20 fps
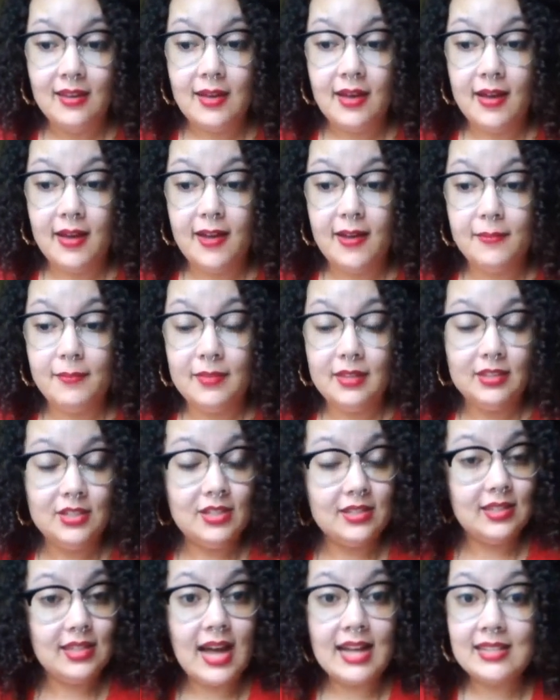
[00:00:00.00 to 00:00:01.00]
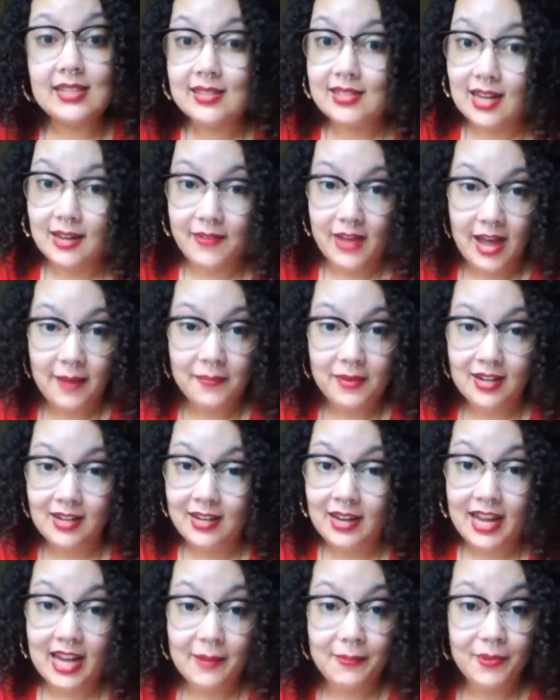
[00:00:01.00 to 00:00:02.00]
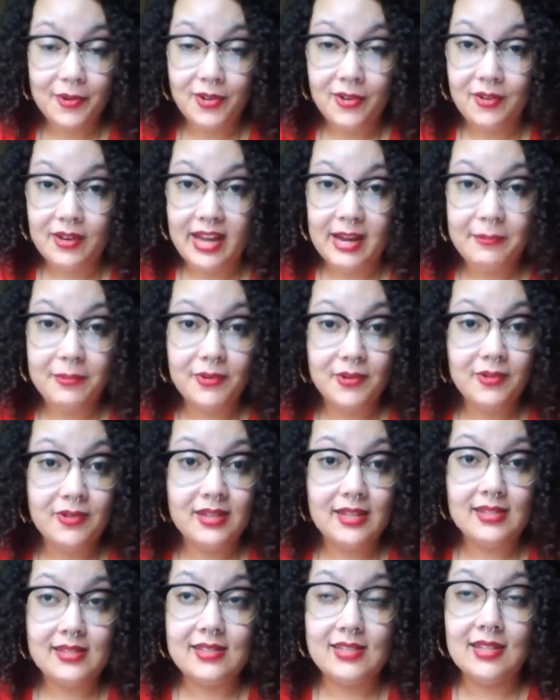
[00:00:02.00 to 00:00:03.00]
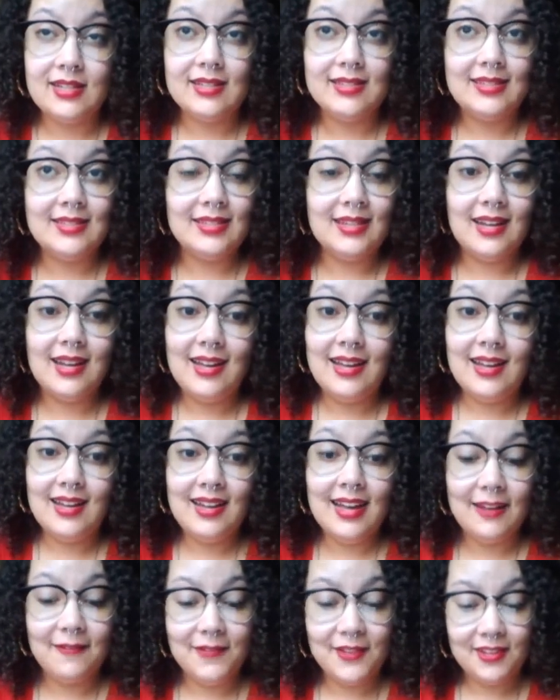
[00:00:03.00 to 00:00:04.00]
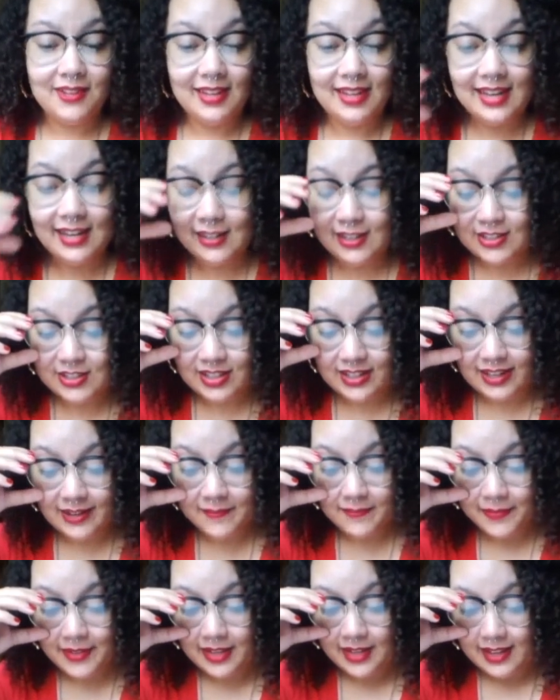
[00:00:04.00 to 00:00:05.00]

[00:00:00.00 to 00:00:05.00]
Um, just lots of stuff happening in April. April is just, oh, I feel the energy.